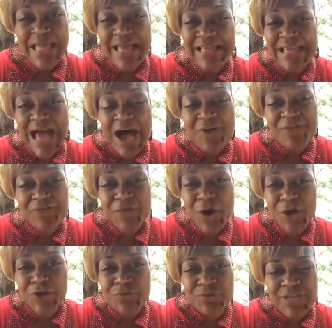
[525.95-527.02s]
and how
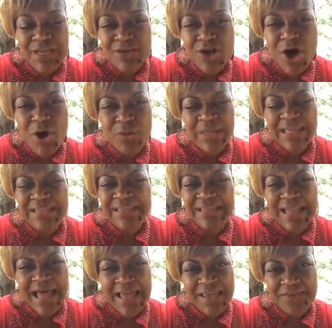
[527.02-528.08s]
far you can go in
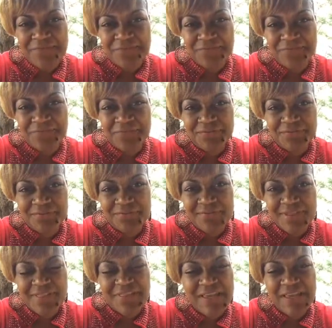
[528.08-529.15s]
life?
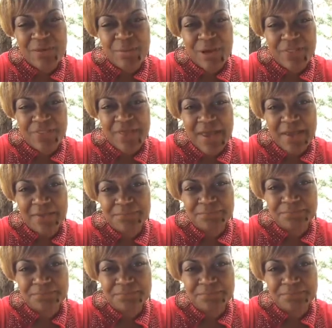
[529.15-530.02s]
Think about that.